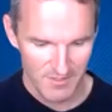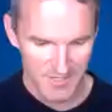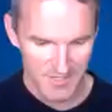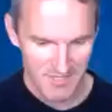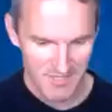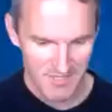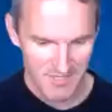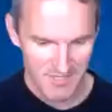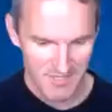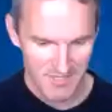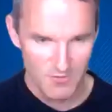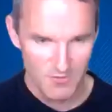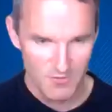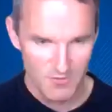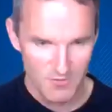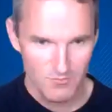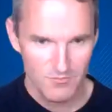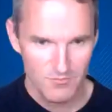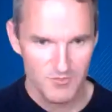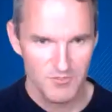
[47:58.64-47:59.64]
if you
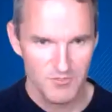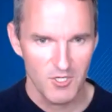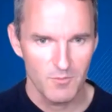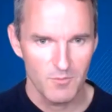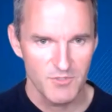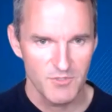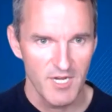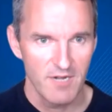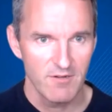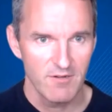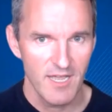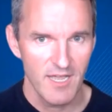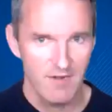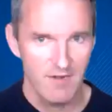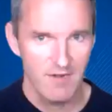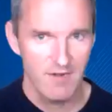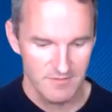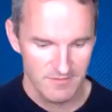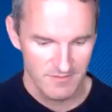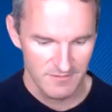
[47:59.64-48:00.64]
stop sharing, Garrett,
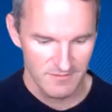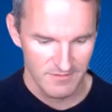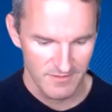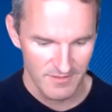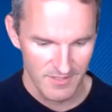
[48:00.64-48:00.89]
yeah.